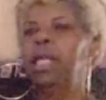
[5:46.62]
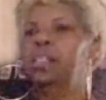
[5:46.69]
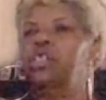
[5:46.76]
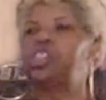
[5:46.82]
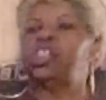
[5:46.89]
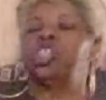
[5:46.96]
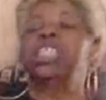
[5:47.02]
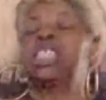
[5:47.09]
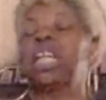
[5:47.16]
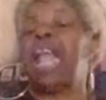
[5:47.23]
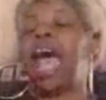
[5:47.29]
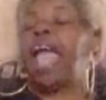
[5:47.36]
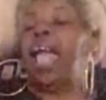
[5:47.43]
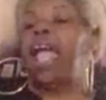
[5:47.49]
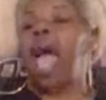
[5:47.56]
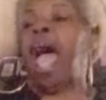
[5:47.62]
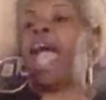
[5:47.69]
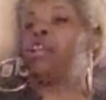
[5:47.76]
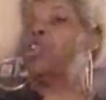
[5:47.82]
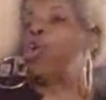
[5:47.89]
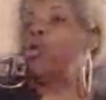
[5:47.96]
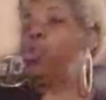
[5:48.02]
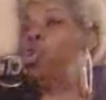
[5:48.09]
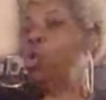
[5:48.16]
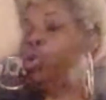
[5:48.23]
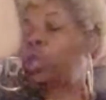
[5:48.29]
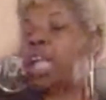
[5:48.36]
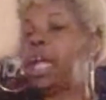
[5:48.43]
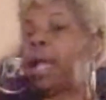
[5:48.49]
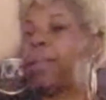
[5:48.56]
Just like I know you
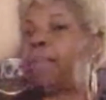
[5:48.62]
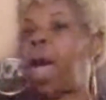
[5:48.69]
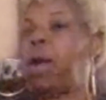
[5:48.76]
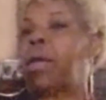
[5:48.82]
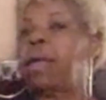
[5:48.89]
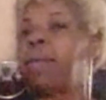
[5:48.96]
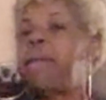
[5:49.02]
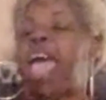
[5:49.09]
think about him